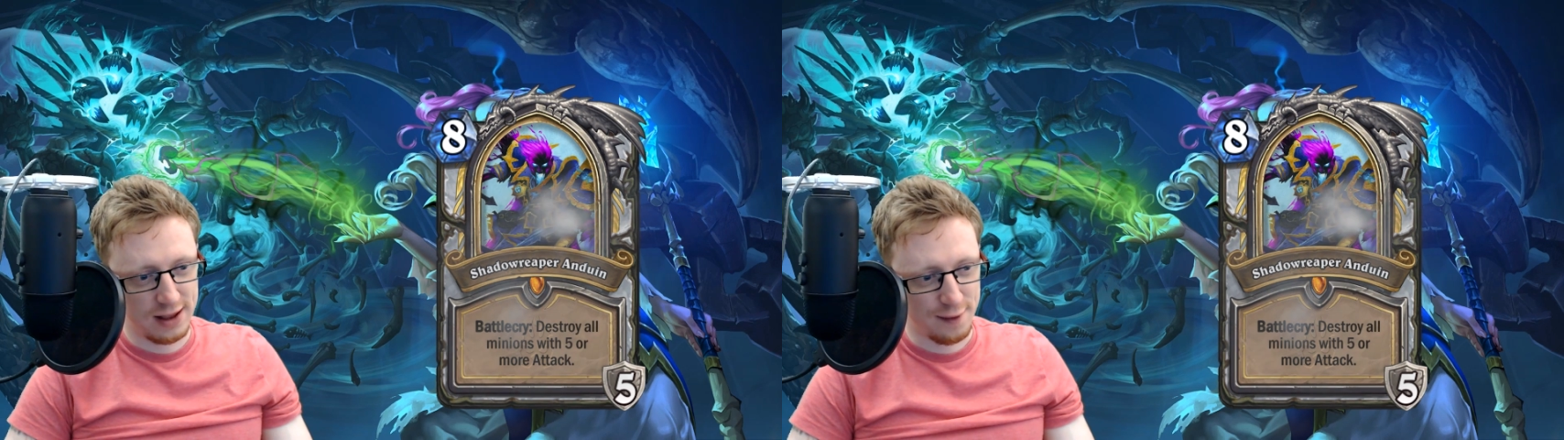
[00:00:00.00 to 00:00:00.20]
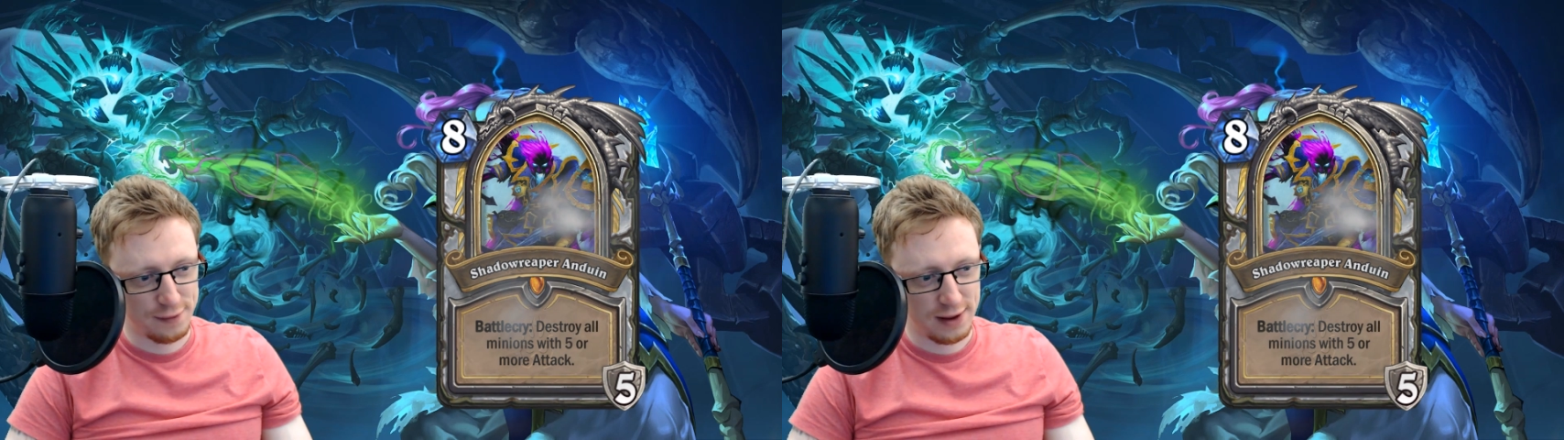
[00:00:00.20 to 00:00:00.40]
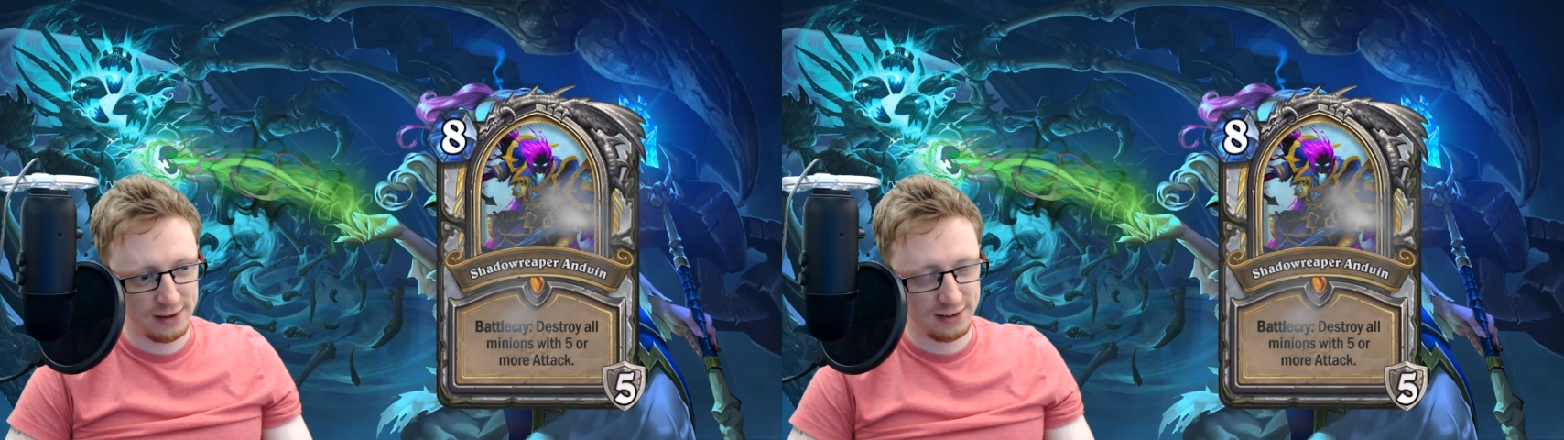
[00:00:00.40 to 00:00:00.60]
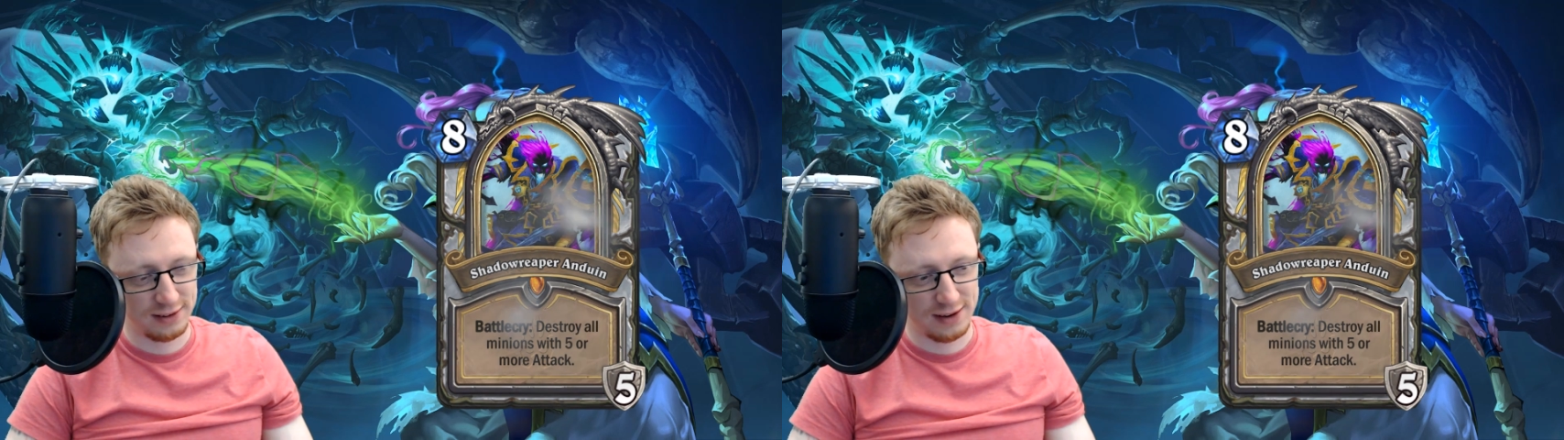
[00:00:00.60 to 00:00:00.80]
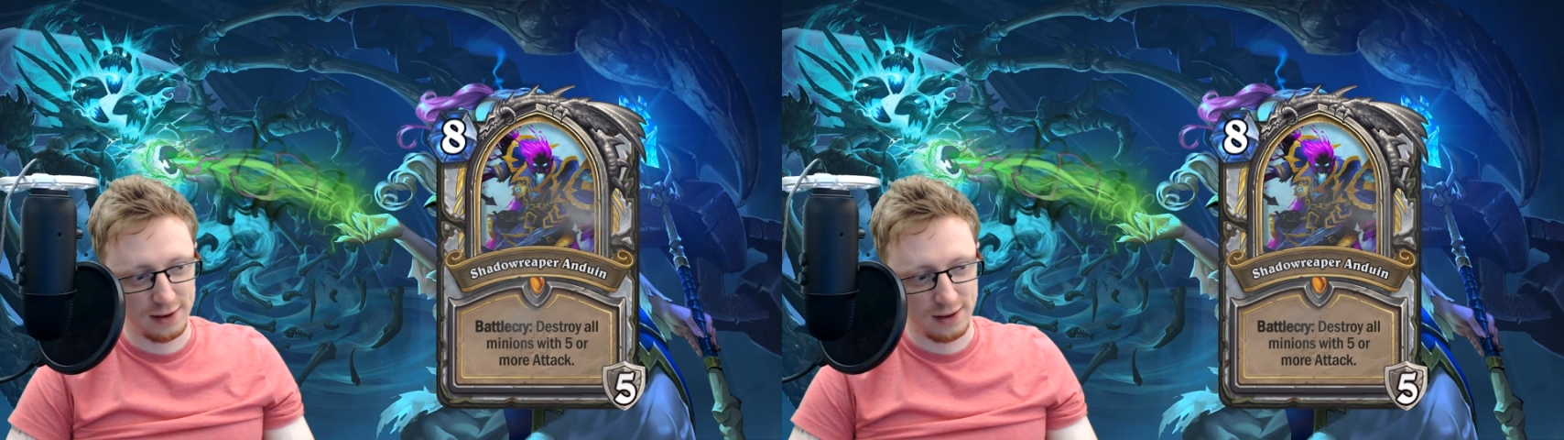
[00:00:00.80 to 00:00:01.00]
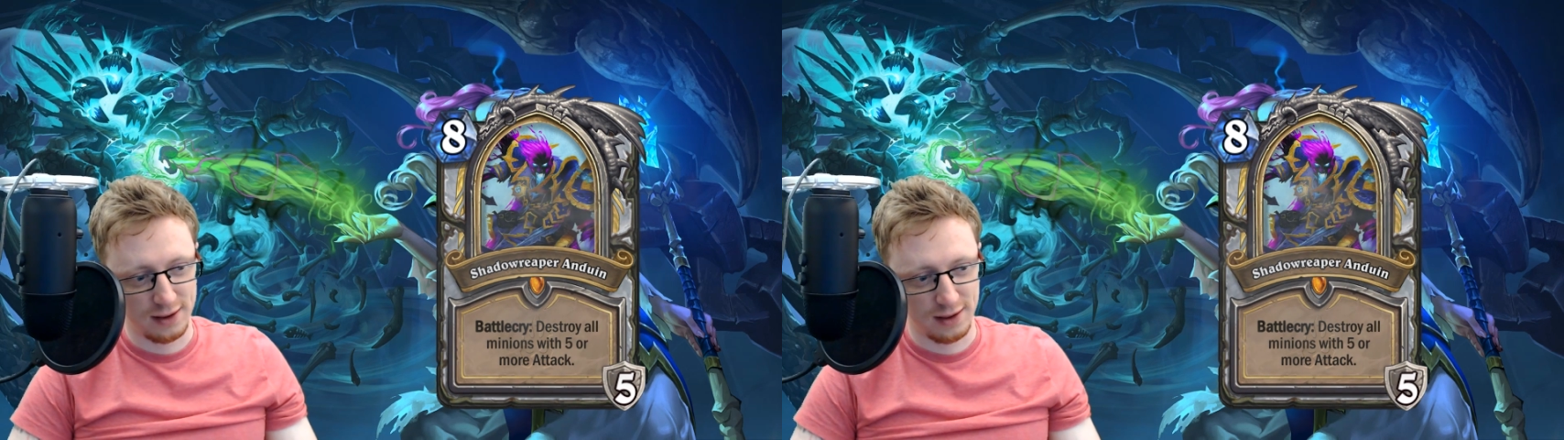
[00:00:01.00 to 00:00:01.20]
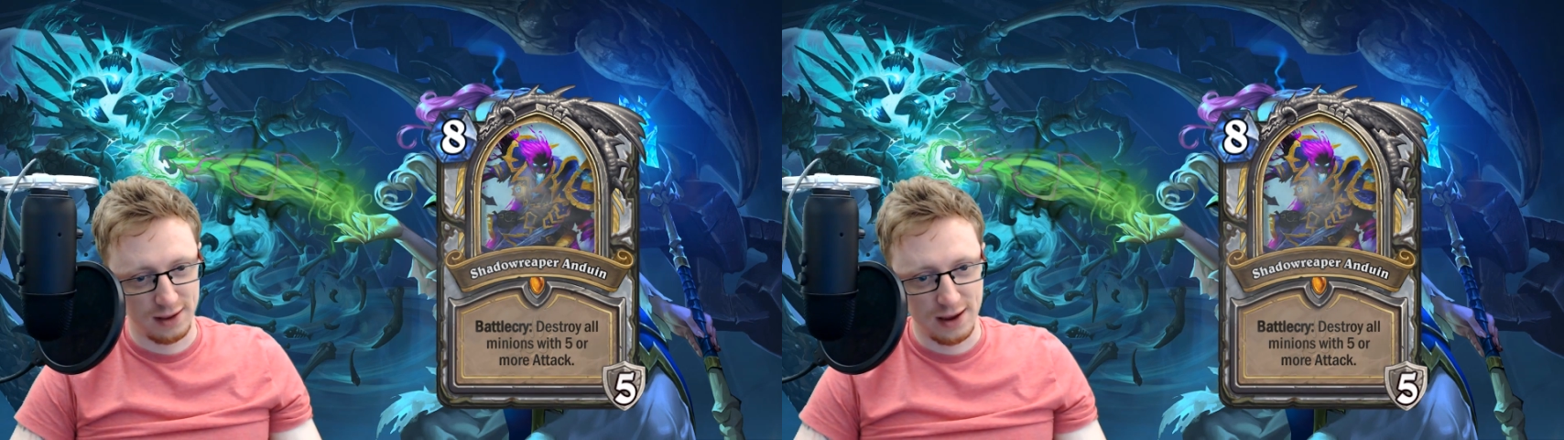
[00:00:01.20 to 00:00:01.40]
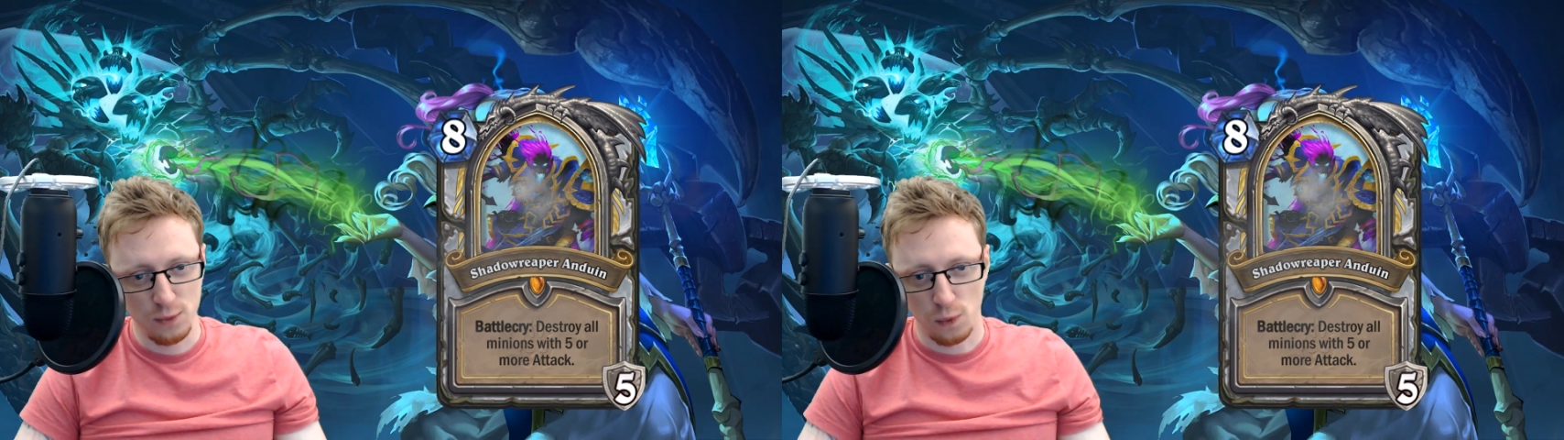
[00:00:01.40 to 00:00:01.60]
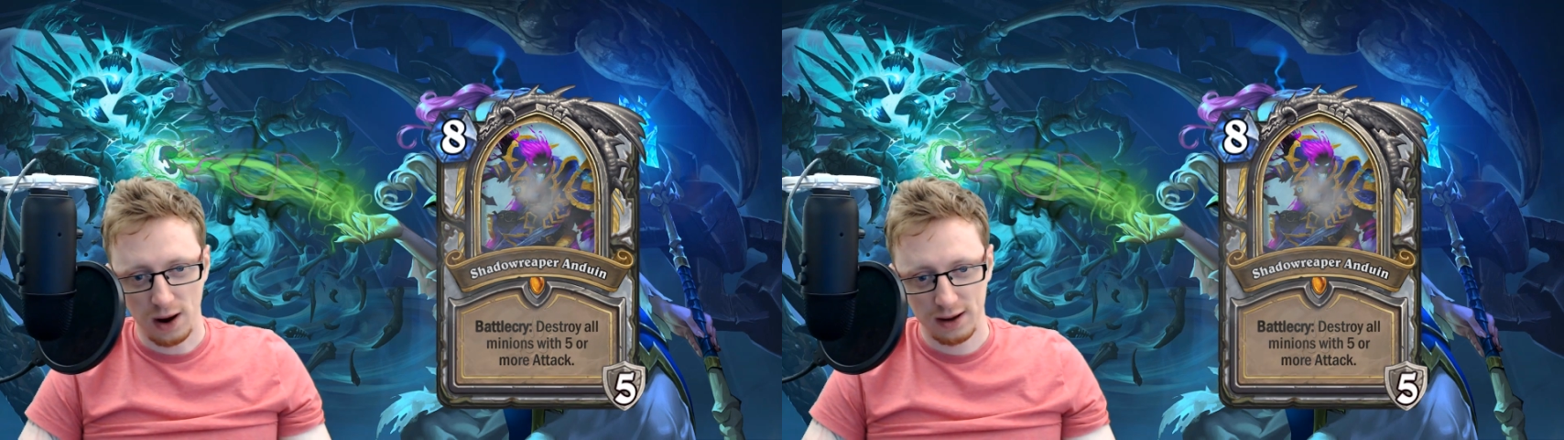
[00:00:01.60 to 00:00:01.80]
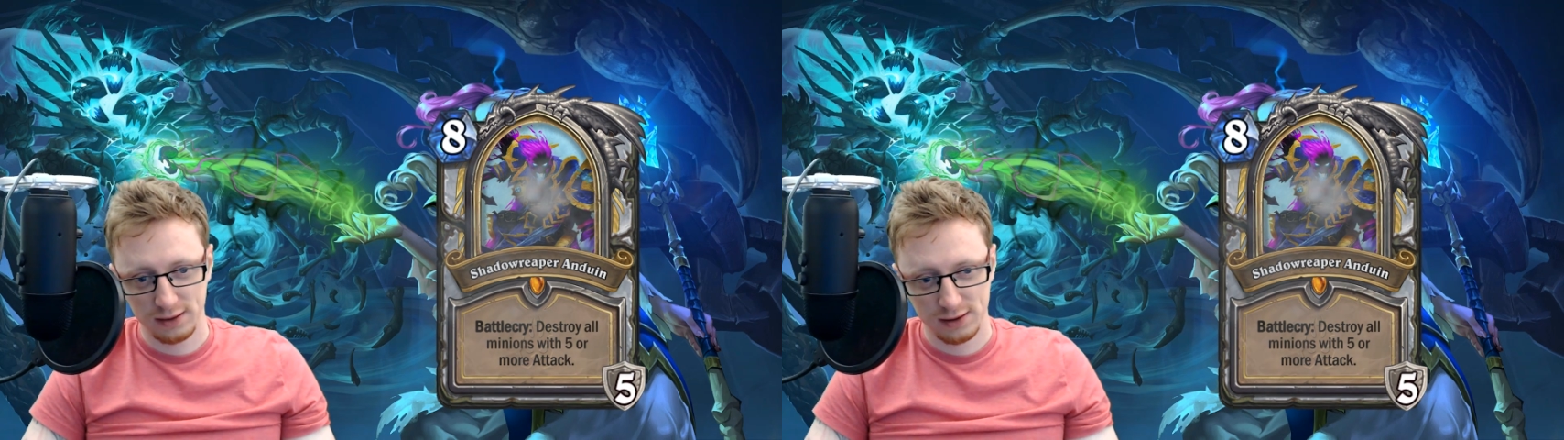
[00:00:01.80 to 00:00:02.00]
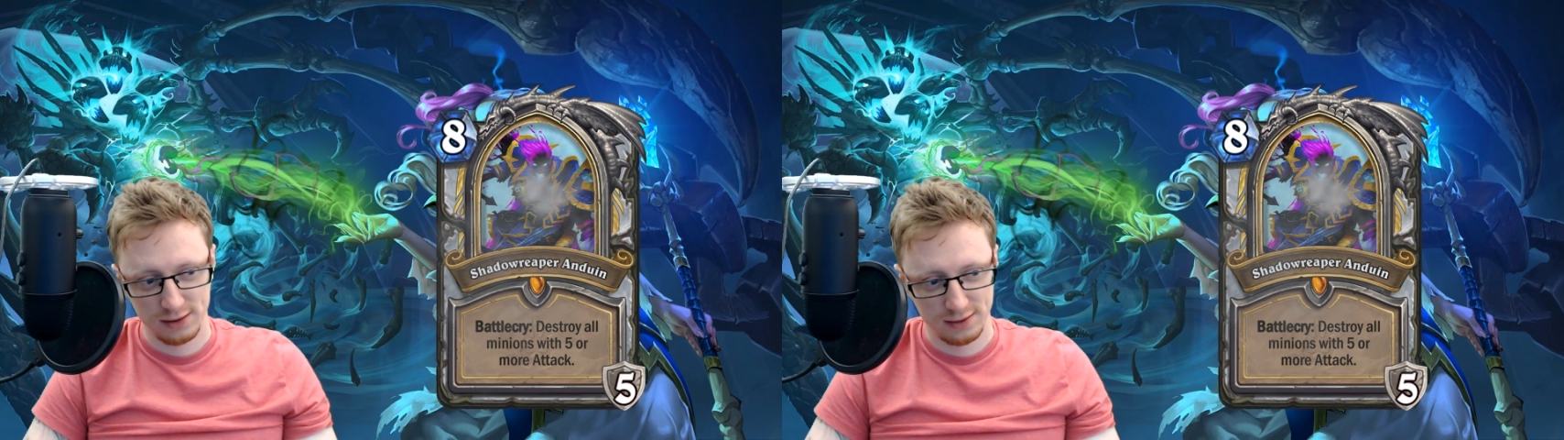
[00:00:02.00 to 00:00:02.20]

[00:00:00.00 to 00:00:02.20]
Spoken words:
Death Knights in Wild.